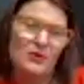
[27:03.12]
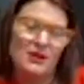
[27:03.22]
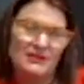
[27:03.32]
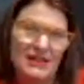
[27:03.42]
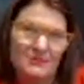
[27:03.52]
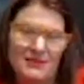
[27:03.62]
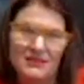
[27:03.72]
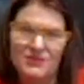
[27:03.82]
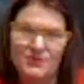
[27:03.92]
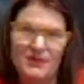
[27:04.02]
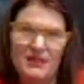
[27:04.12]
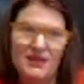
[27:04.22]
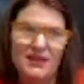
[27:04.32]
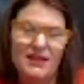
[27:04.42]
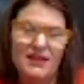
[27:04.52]
5 people contact me this
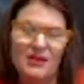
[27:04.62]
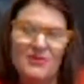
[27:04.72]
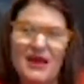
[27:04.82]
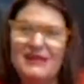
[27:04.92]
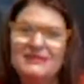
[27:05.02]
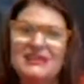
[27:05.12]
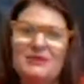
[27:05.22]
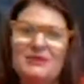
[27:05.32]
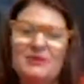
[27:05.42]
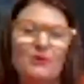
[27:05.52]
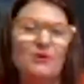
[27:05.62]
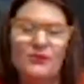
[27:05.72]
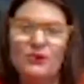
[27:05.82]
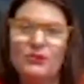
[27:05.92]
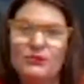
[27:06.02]
week asking me
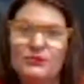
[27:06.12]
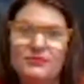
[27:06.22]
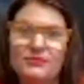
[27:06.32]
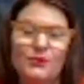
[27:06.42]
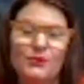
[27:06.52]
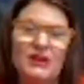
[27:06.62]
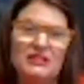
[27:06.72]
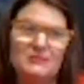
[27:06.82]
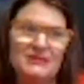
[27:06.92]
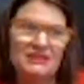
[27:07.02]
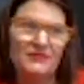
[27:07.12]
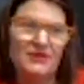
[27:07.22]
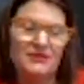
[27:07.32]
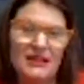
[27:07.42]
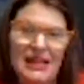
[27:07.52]
about referrals for a
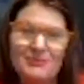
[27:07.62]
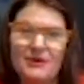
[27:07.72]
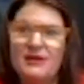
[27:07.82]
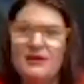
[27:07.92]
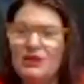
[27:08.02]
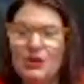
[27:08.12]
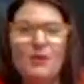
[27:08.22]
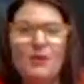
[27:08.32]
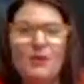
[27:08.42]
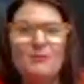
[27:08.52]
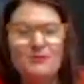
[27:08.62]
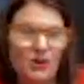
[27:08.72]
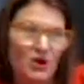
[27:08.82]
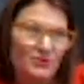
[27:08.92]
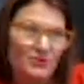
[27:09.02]
specific type. My
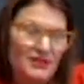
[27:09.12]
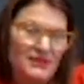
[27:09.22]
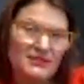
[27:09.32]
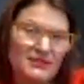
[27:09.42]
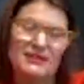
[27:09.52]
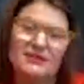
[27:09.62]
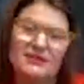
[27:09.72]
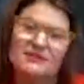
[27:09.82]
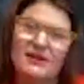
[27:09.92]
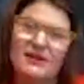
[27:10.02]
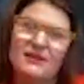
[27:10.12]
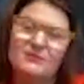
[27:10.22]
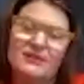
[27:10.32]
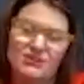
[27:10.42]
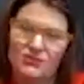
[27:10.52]
mom needs this, my
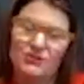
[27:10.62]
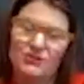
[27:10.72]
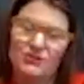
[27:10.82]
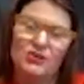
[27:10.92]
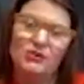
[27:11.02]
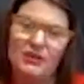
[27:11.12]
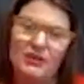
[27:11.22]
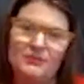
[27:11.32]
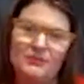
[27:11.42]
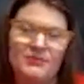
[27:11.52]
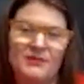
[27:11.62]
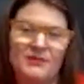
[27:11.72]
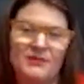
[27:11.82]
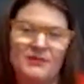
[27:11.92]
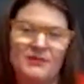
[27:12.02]
sister is struggling, my
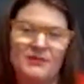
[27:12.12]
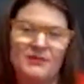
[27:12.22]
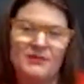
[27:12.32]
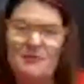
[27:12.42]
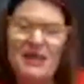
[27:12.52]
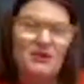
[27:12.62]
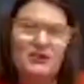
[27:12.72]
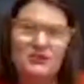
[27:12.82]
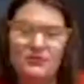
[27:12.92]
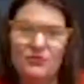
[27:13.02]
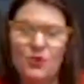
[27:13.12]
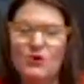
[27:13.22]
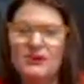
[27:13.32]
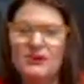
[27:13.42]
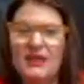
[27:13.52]
kids, and I'm happy
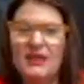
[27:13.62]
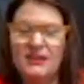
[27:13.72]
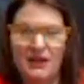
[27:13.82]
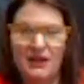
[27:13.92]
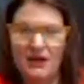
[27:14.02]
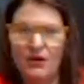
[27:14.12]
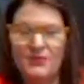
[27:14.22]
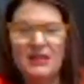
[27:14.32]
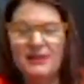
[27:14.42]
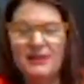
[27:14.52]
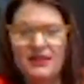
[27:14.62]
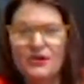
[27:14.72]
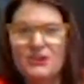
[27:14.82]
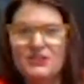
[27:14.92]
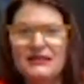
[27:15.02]
to coordinate care with
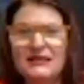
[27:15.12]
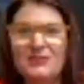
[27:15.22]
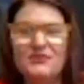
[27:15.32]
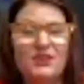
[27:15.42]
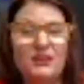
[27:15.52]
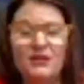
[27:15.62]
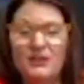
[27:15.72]
anybody. There is enough